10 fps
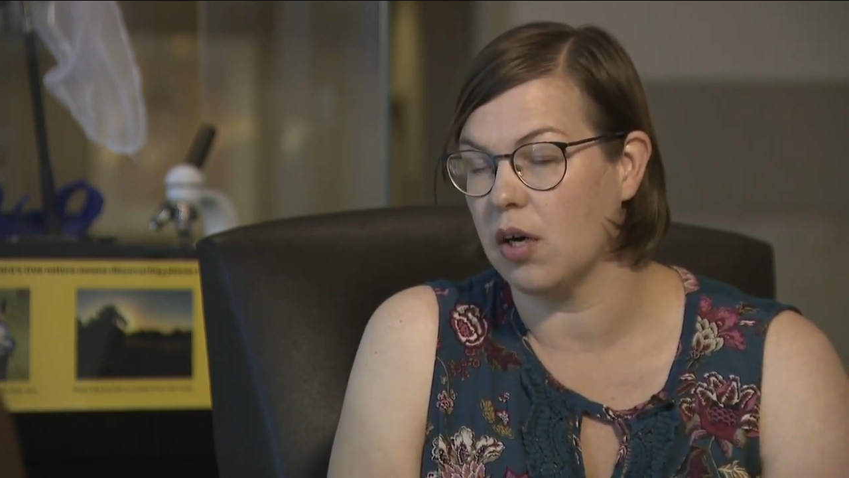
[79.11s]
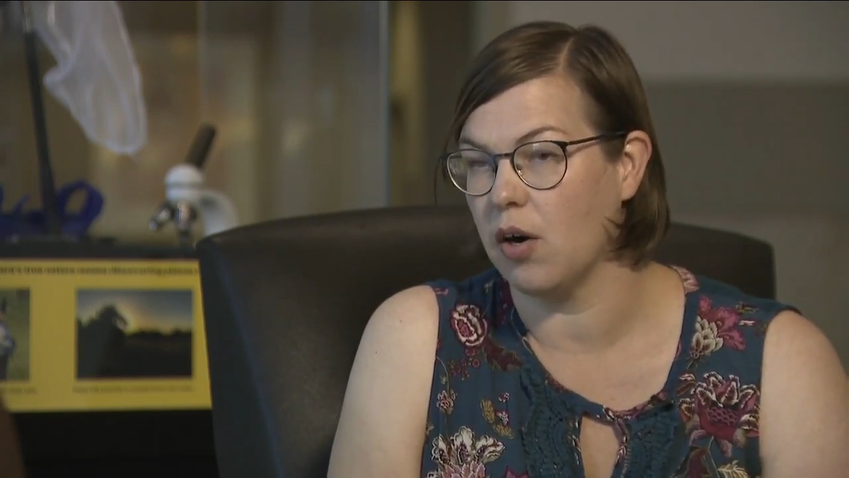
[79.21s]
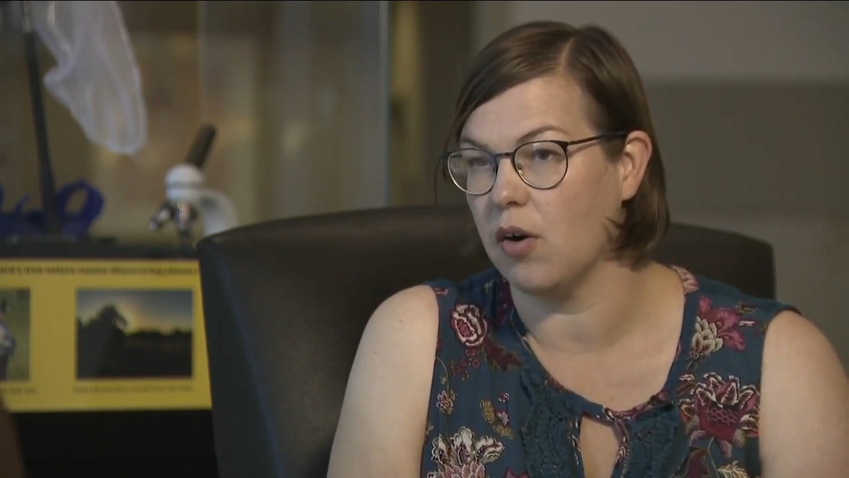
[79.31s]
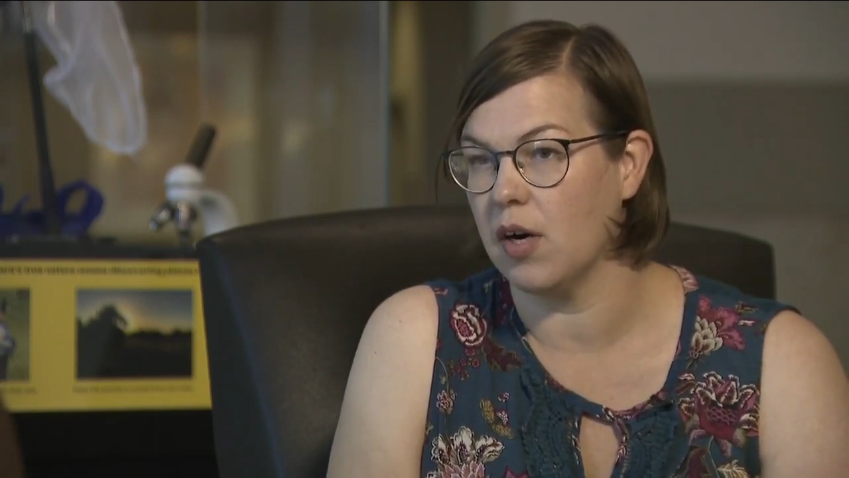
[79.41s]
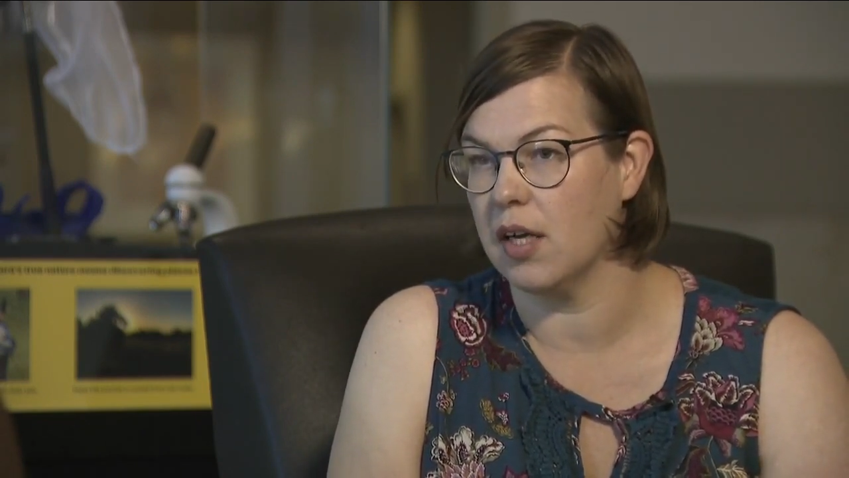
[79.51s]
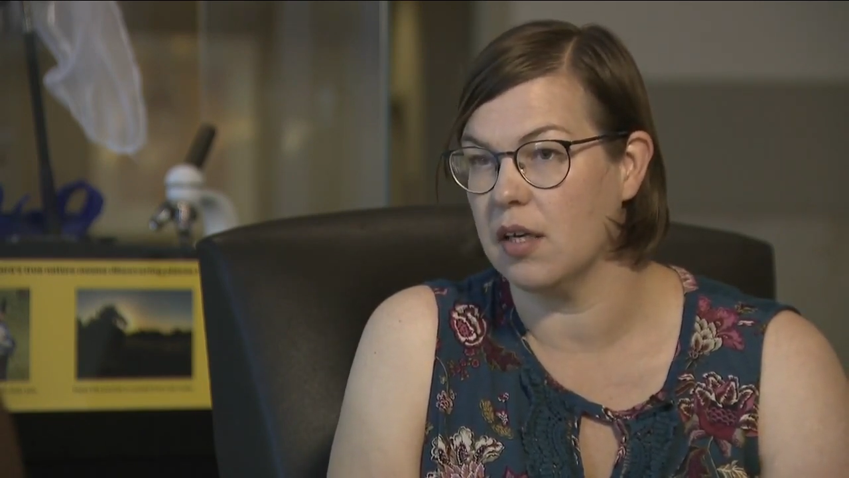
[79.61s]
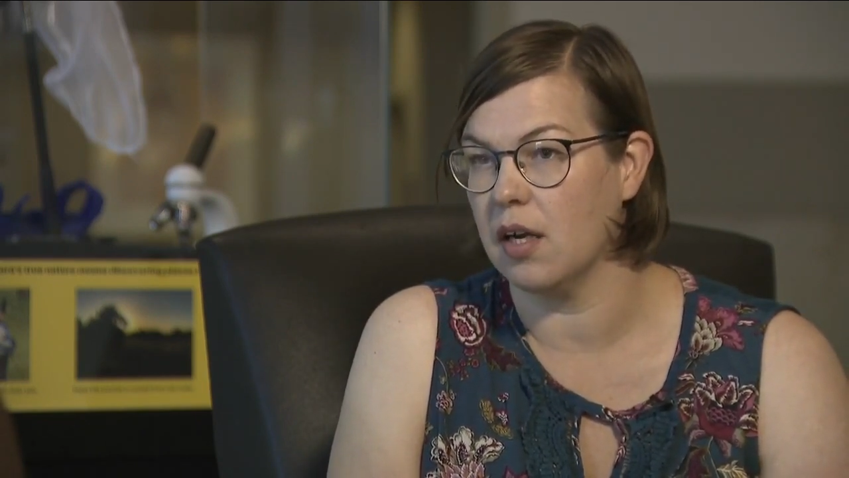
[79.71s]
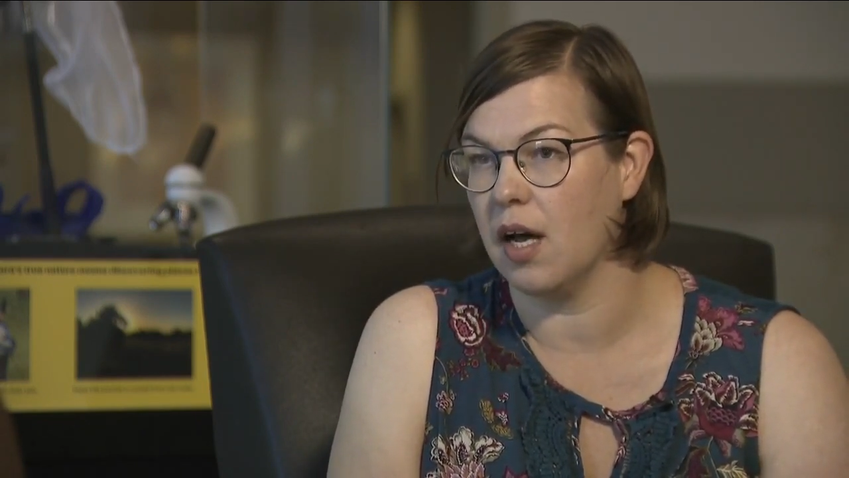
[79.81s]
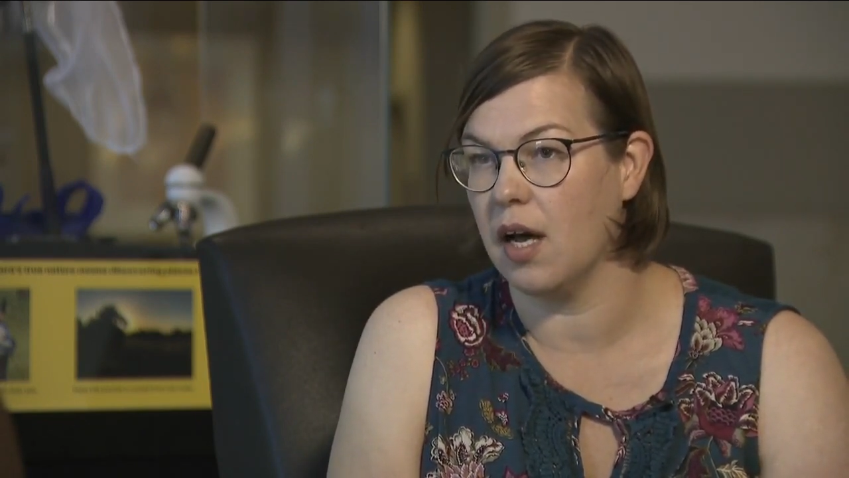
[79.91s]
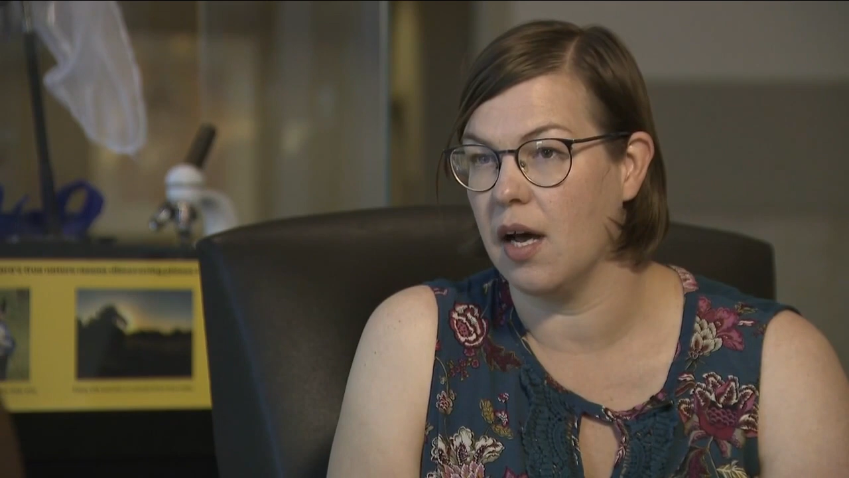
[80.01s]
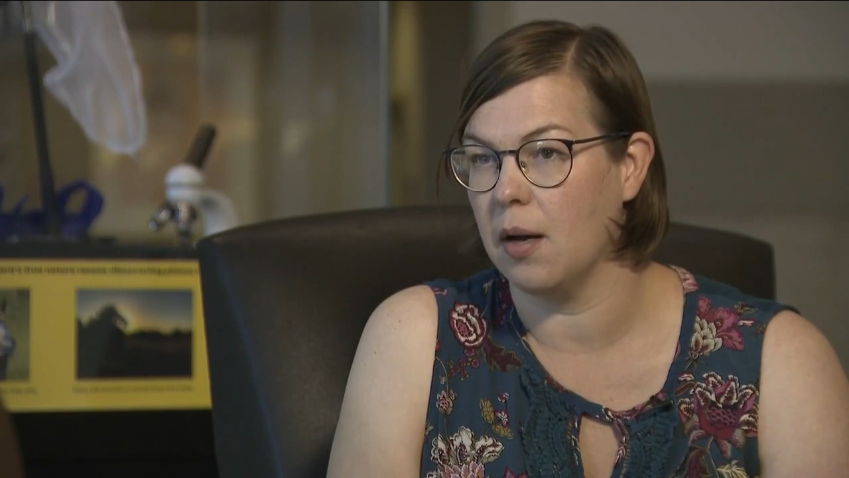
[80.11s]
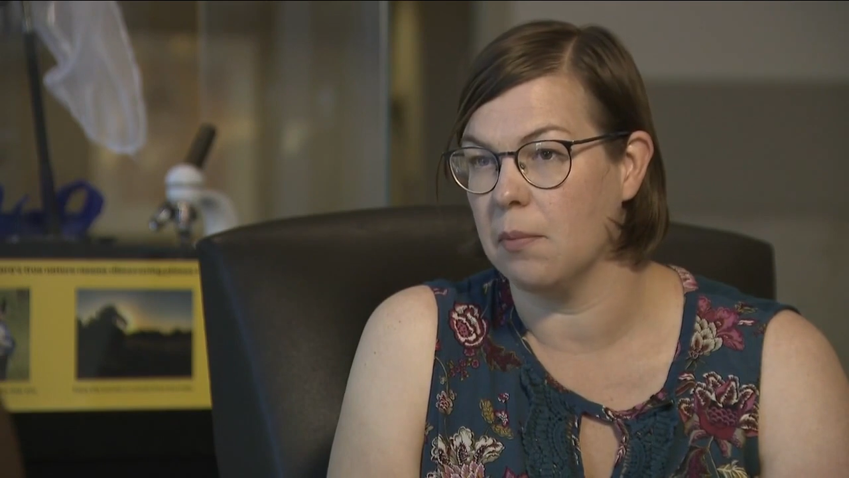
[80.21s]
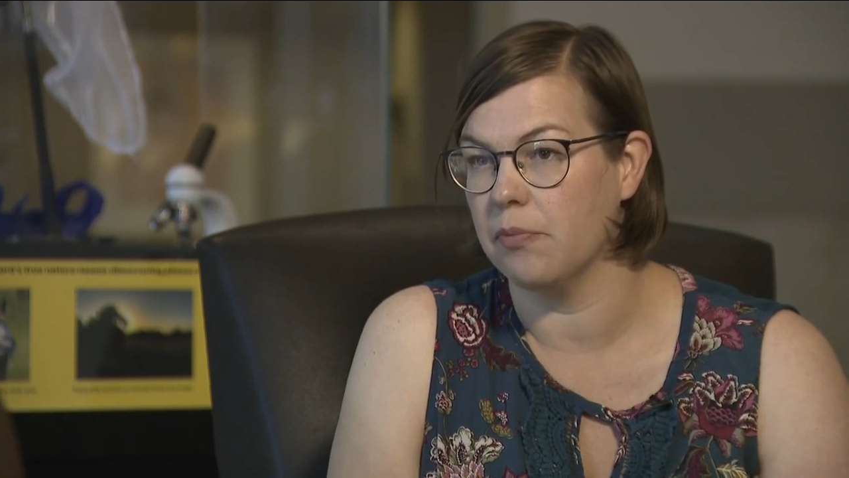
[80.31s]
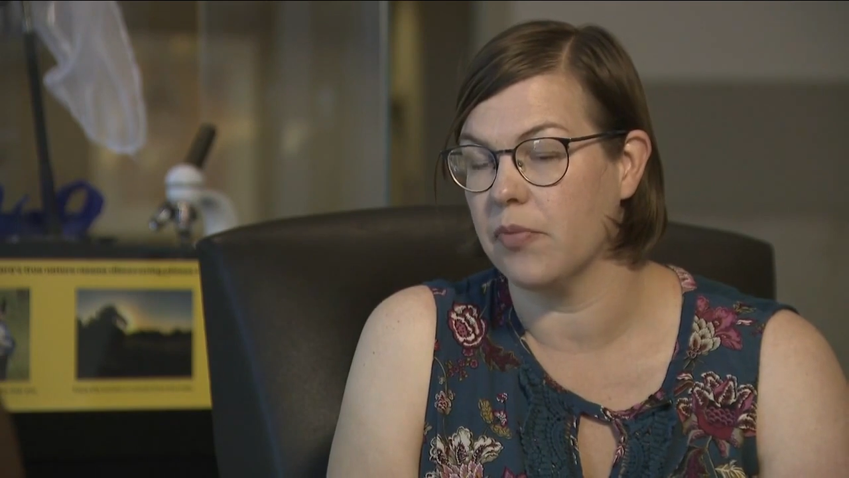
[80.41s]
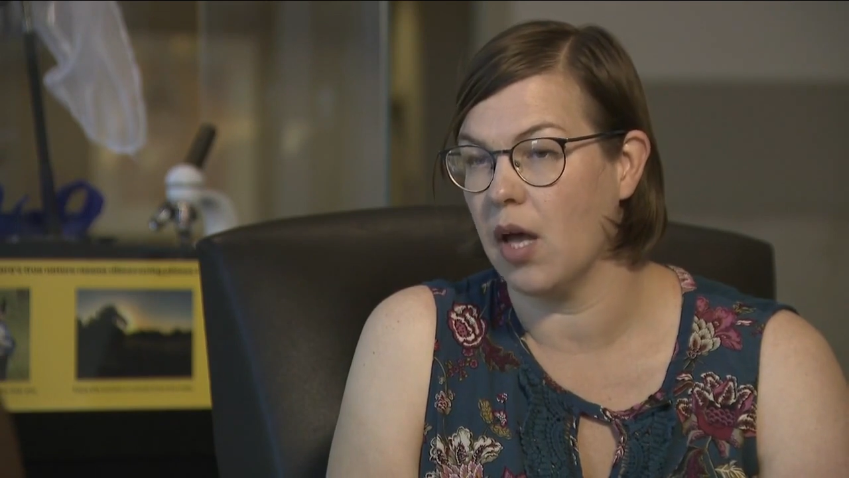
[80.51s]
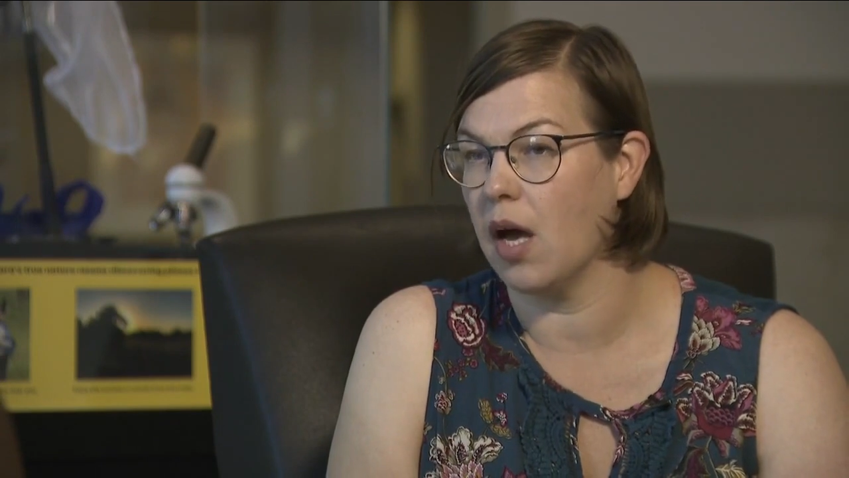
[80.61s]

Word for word: current um,